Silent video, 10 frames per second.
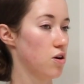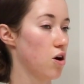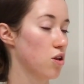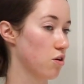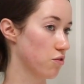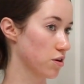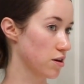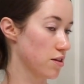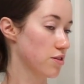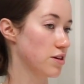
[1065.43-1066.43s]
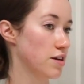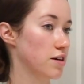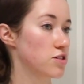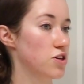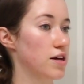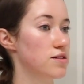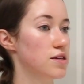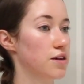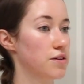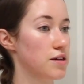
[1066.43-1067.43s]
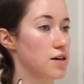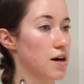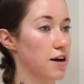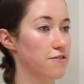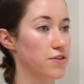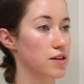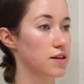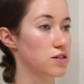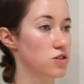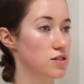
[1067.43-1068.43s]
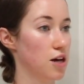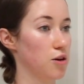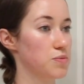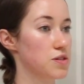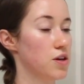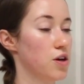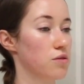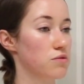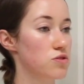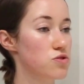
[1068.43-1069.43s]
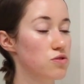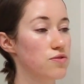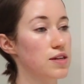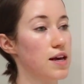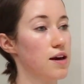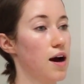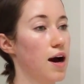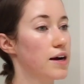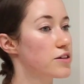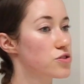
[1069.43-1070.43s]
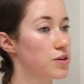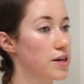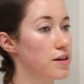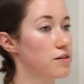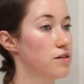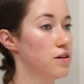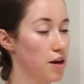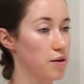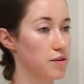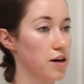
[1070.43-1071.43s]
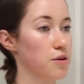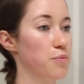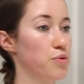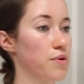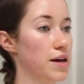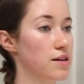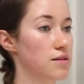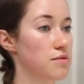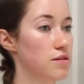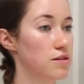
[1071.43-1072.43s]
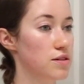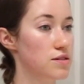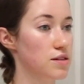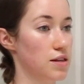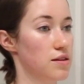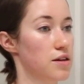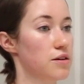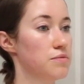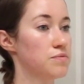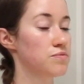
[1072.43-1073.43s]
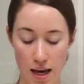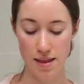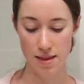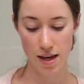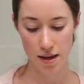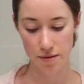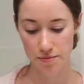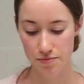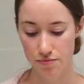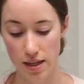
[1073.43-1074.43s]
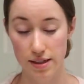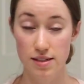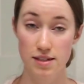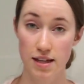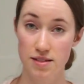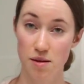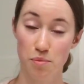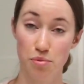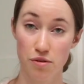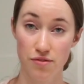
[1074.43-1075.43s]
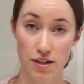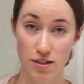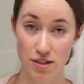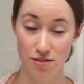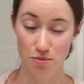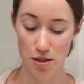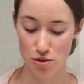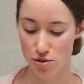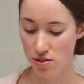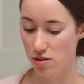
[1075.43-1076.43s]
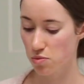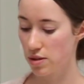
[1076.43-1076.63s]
all over the chest area. I feel like it just helps rejuvenate, hydrate, and kind of brighten the skin there. And then I like to take some preventative measures as